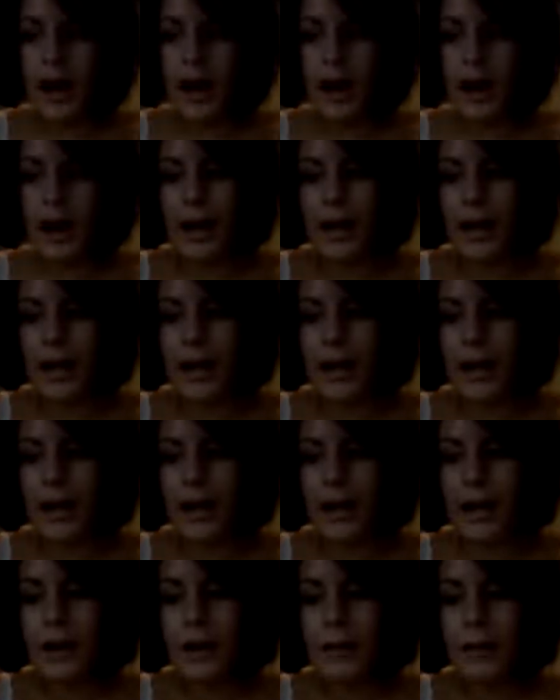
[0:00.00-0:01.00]

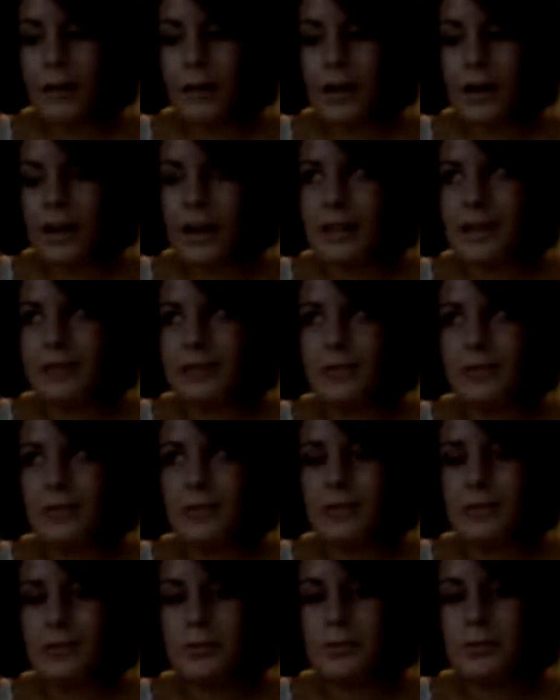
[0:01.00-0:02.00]
I wanted
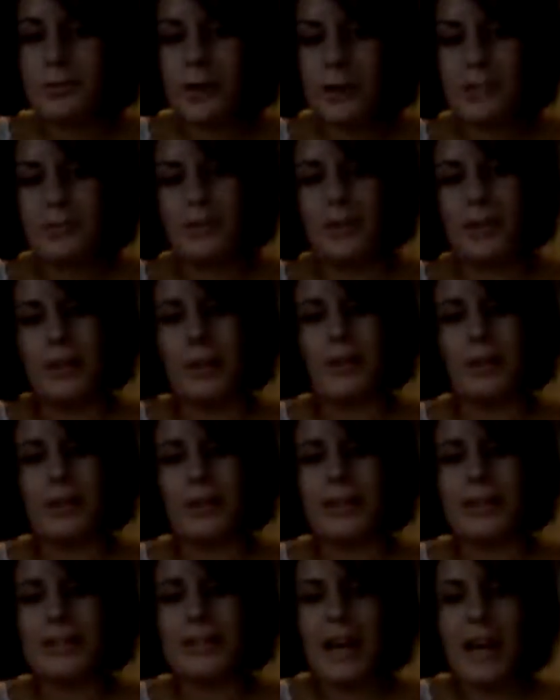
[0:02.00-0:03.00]
to make this video
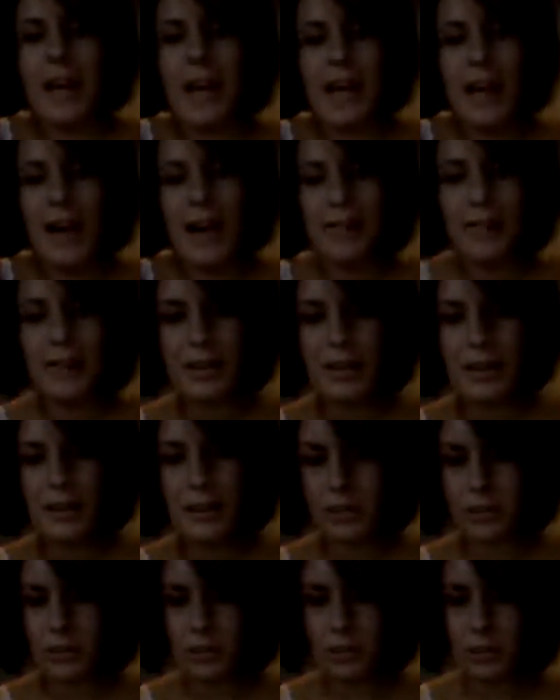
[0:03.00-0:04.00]
because I have a
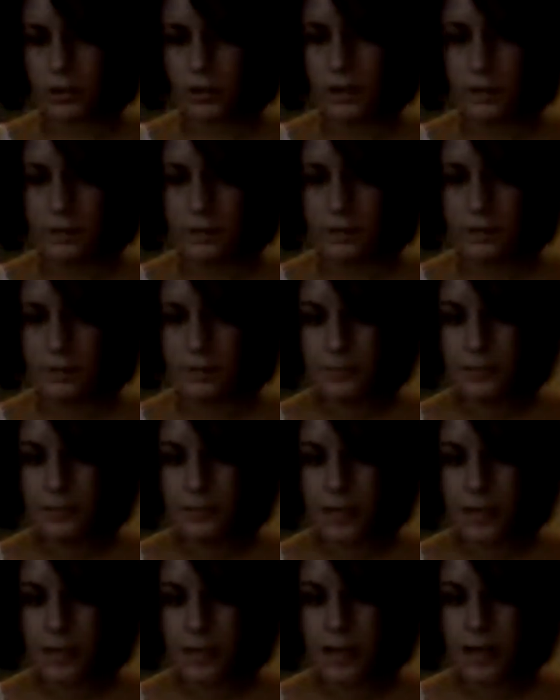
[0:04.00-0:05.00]
concern
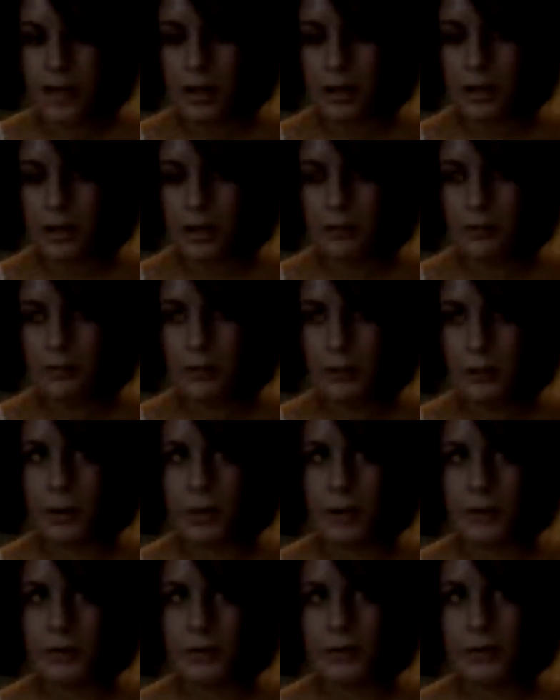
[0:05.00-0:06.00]
for
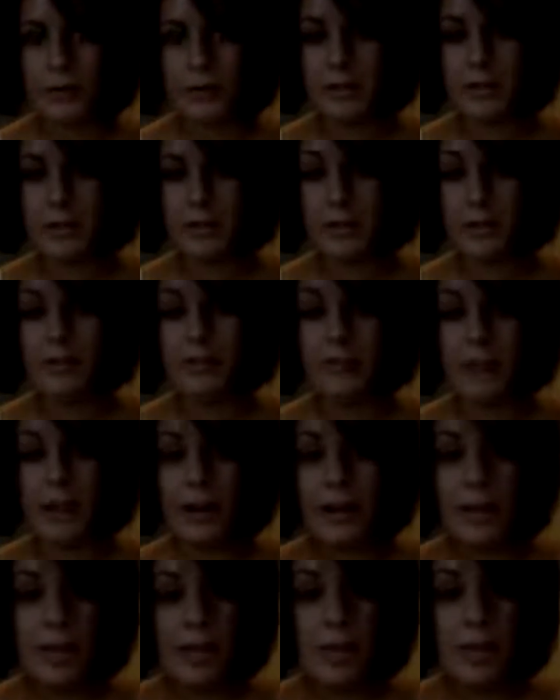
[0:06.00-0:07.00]
those of us who are very